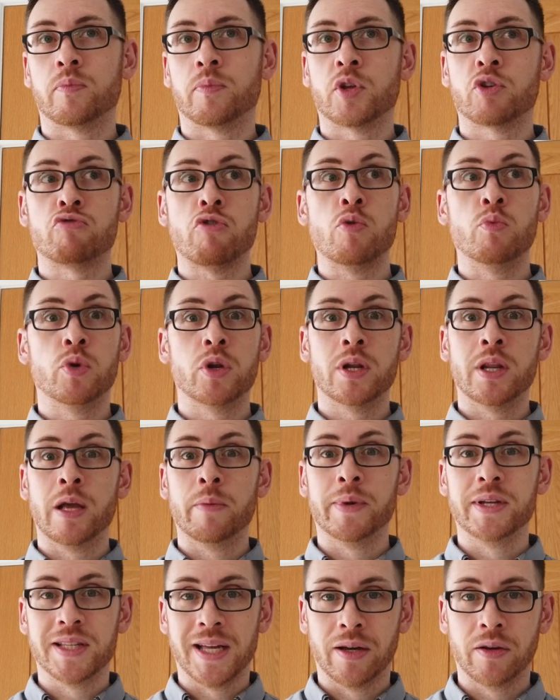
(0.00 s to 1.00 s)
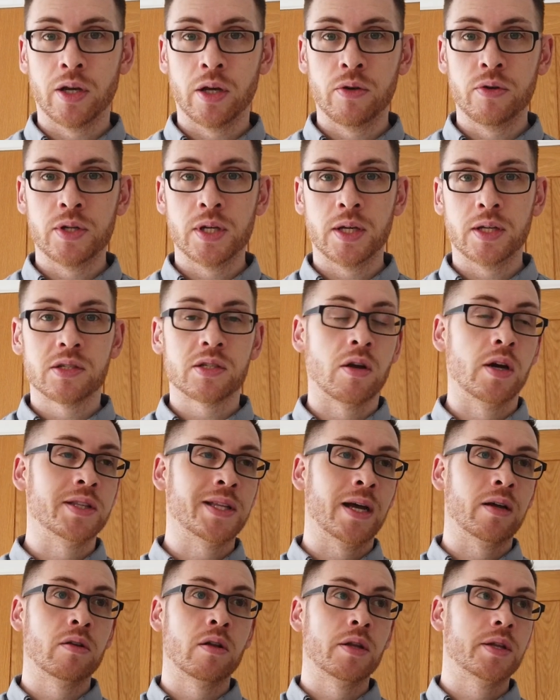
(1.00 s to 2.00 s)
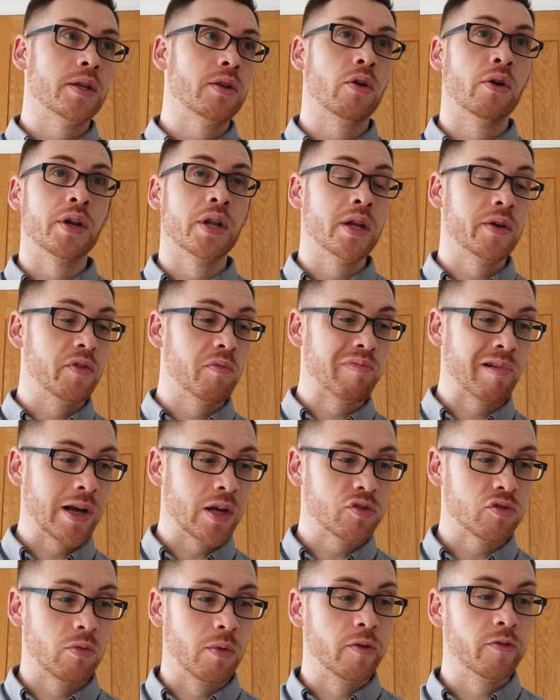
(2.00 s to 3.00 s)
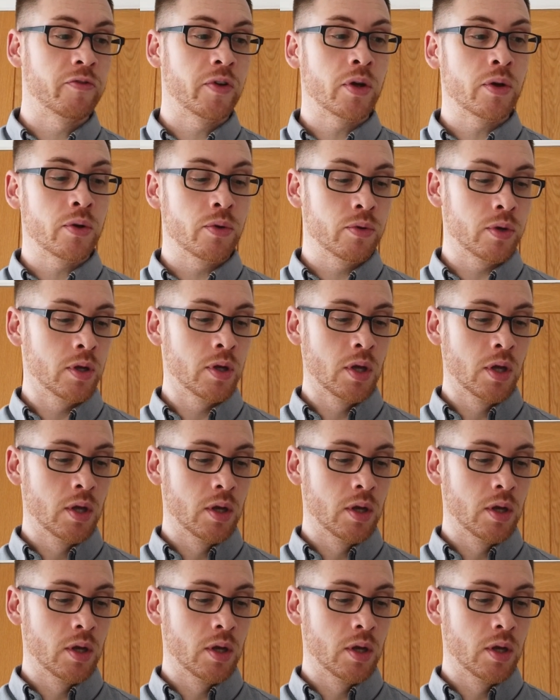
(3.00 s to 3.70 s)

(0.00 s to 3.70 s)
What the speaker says: Chrome wouldn't let me download it, so I downloaded it on another browser on my phone,